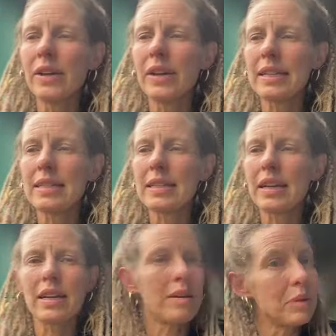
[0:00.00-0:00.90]
it's
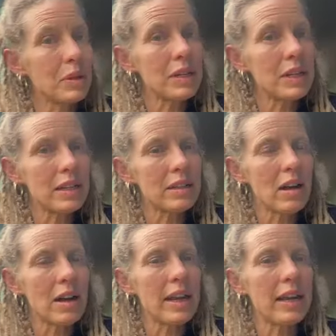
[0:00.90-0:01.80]
a immunity
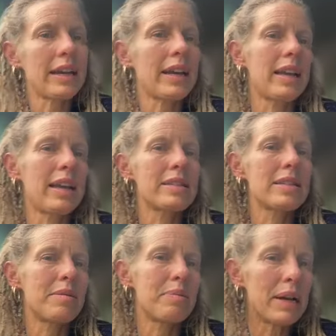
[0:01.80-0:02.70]
tonic, and it's
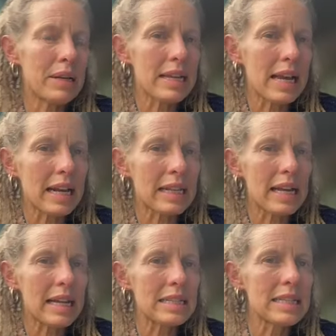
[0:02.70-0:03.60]
a parasite
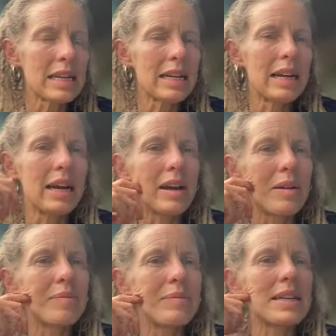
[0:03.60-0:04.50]
cleanse.
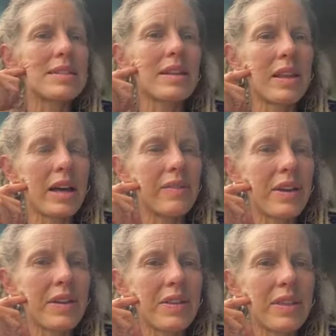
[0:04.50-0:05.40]
Does a lot of
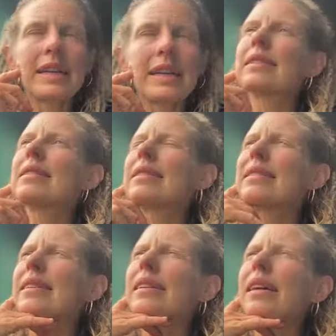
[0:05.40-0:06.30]
other
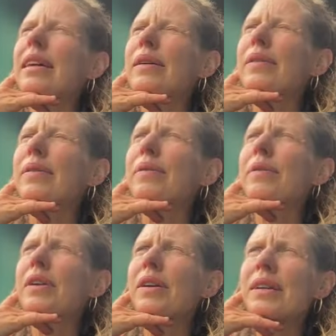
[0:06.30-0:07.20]
things.
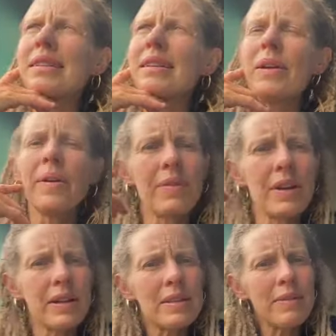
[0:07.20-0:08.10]
There is
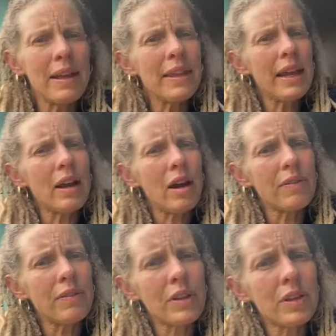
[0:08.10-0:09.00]
one that I
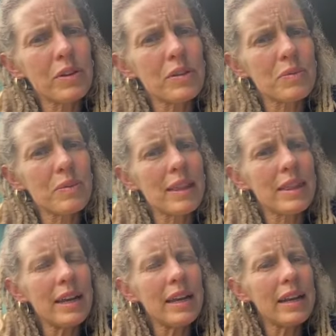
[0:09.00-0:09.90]
often use with
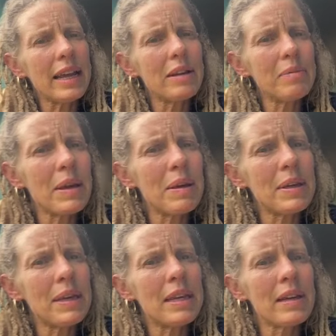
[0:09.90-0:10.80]
it, and
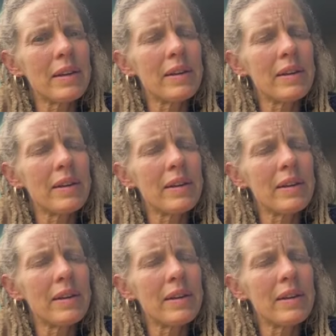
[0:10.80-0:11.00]
maybe